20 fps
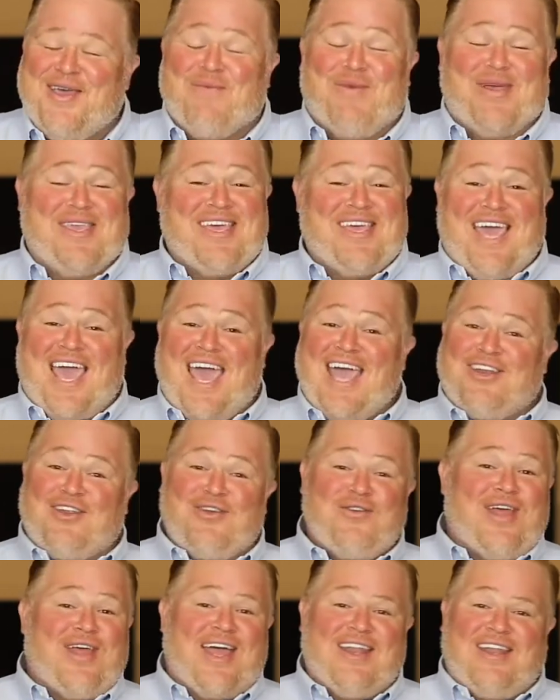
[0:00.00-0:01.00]
But you can't
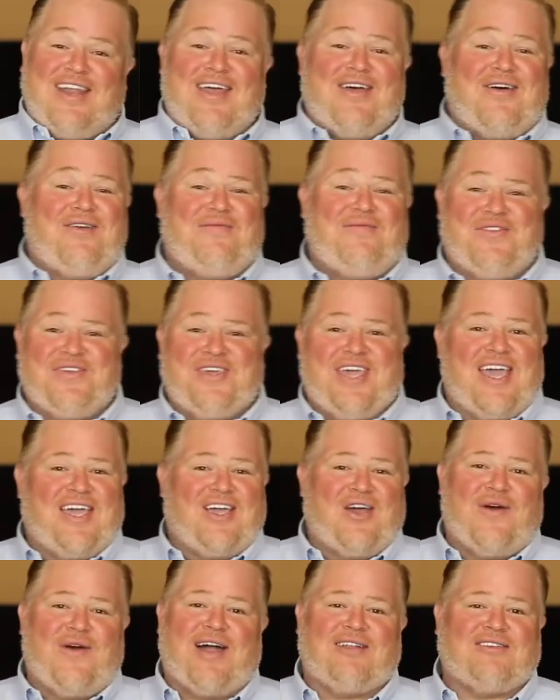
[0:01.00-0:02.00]
do that now. You
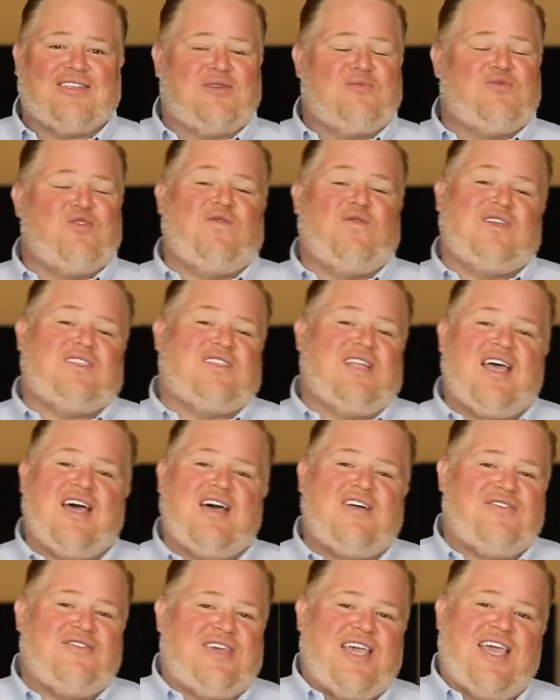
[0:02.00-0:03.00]
can't go out to the movies
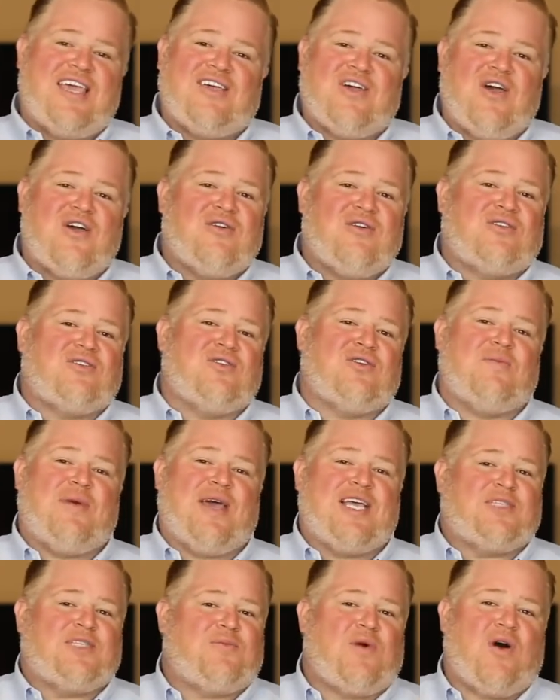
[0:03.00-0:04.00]
now. You can't go to a
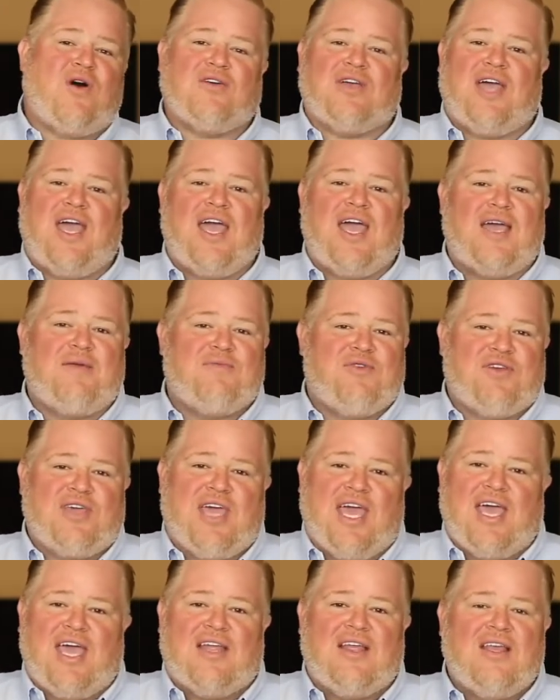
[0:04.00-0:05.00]
baseball game. You
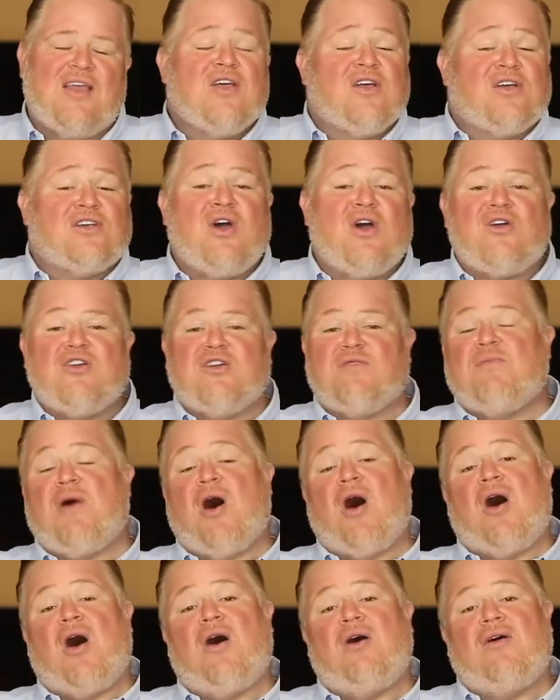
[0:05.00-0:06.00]
can't go to the
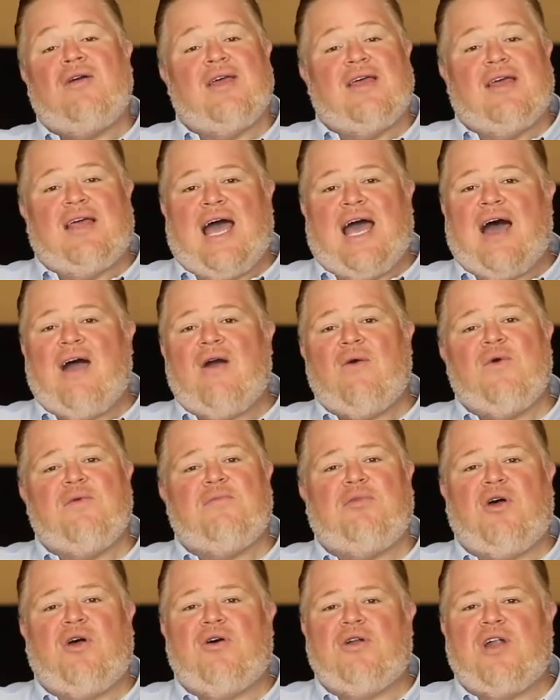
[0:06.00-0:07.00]
mall. How are we
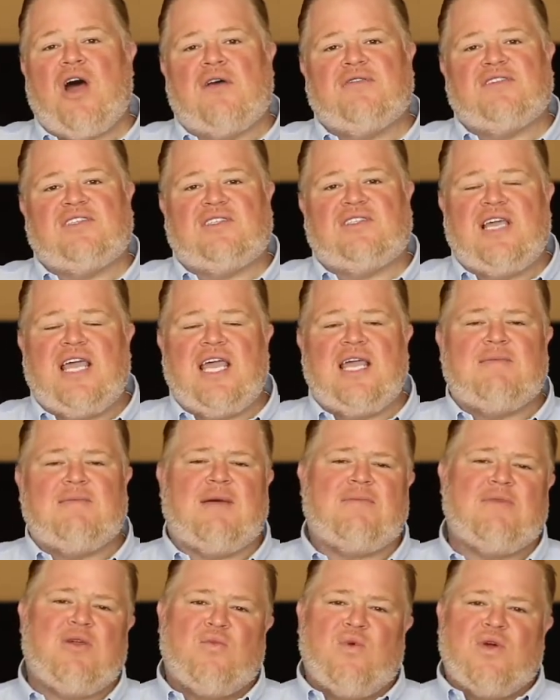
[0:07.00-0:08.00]
blowing off steam?
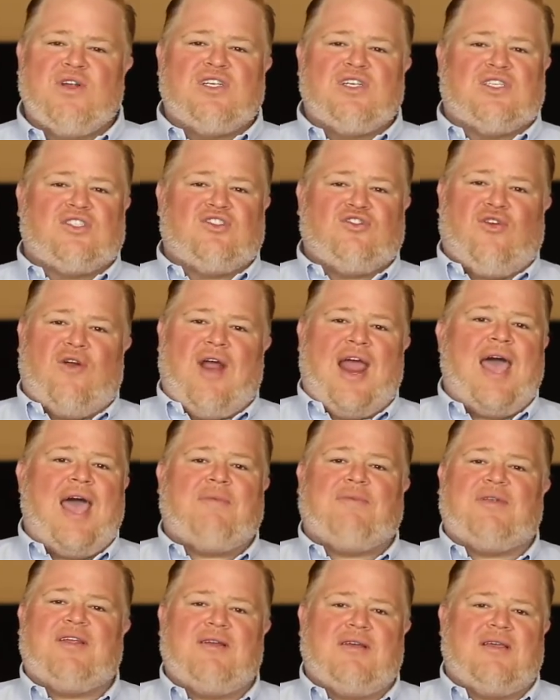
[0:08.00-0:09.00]
I mean, we're just
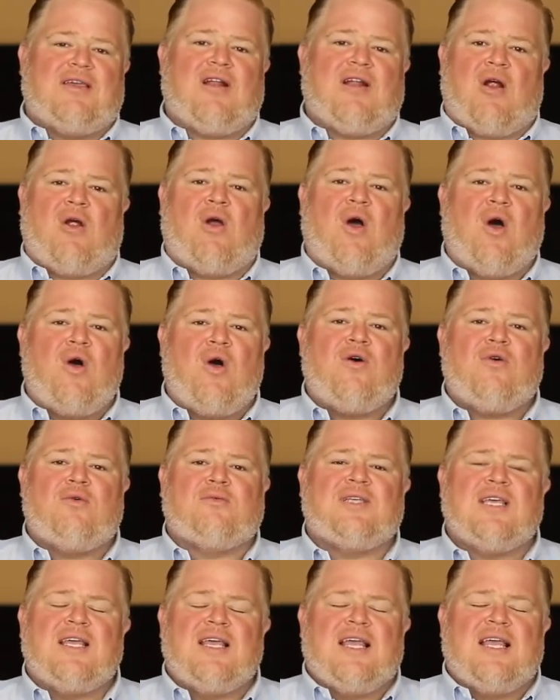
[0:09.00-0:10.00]
trapped in our
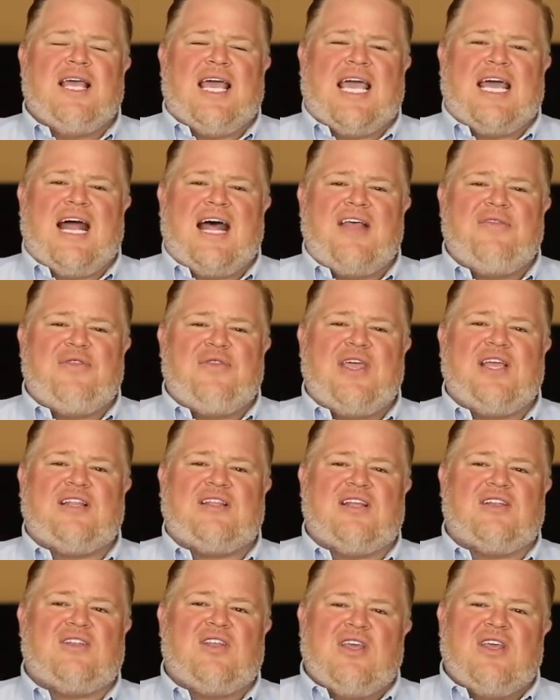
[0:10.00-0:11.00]
homes. And I think
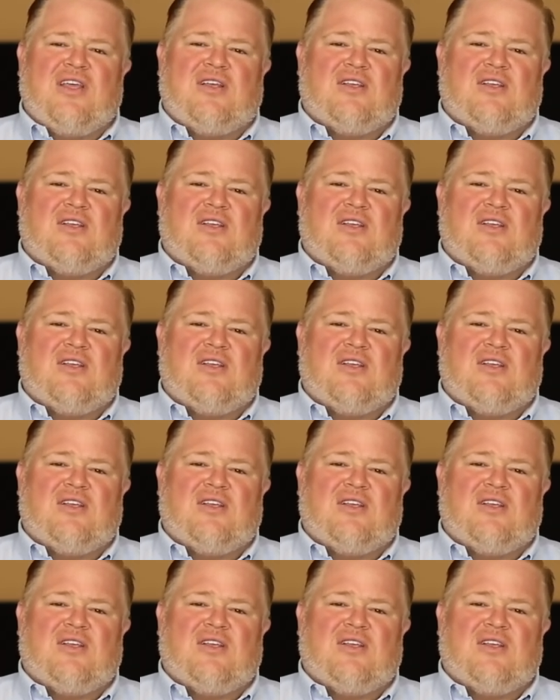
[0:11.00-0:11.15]
that